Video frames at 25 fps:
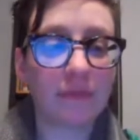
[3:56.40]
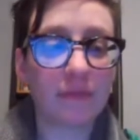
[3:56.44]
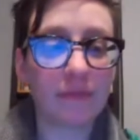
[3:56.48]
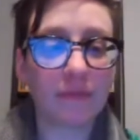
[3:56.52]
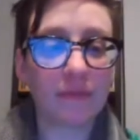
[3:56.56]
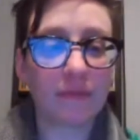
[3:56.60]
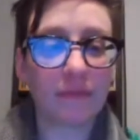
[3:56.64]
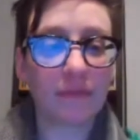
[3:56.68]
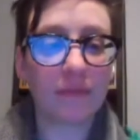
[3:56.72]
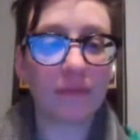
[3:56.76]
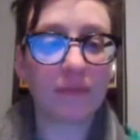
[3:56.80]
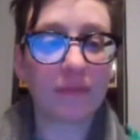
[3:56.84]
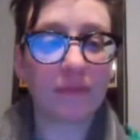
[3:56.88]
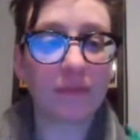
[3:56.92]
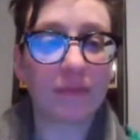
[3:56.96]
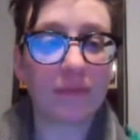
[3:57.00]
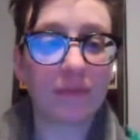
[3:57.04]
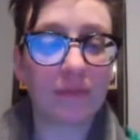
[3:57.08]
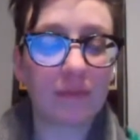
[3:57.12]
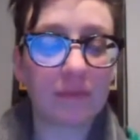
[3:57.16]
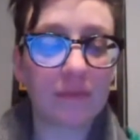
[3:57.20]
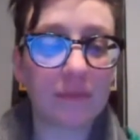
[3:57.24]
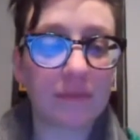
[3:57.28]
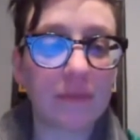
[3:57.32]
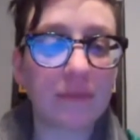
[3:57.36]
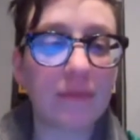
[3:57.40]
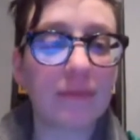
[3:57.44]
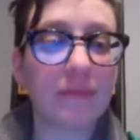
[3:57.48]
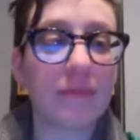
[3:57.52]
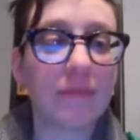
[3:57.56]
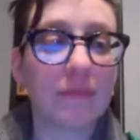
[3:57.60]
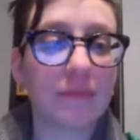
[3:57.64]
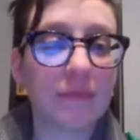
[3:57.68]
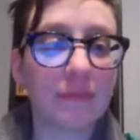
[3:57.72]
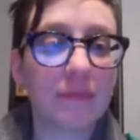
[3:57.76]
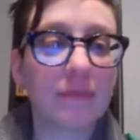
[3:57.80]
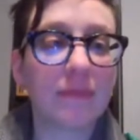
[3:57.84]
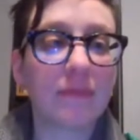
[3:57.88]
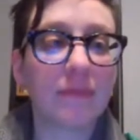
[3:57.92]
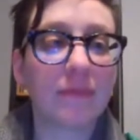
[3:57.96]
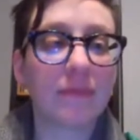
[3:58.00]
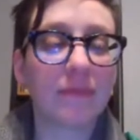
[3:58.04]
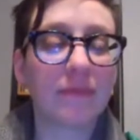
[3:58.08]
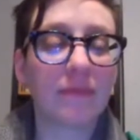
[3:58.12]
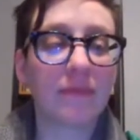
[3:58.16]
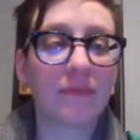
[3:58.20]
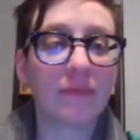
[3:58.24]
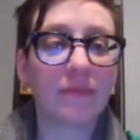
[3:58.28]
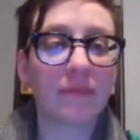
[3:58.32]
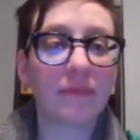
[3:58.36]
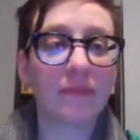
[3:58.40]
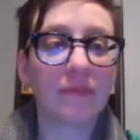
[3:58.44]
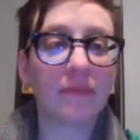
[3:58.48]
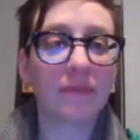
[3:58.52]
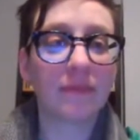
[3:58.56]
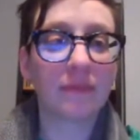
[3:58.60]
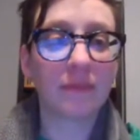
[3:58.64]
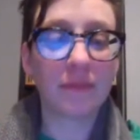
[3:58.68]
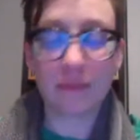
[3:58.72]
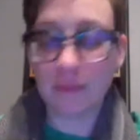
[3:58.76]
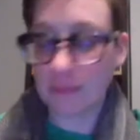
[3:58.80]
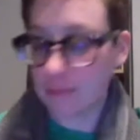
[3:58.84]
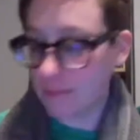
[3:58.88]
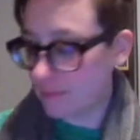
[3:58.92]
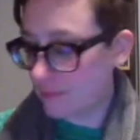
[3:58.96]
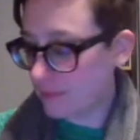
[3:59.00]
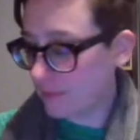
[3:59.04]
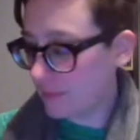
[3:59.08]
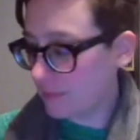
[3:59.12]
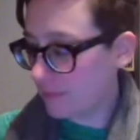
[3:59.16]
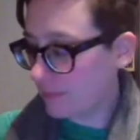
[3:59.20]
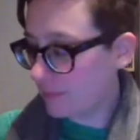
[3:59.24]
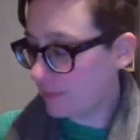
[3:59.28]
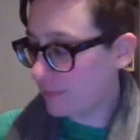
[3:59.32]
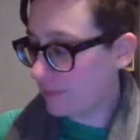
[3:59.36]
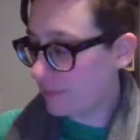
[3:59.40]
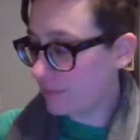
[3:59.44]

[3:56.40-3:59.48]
No words are spoken by the person on screen.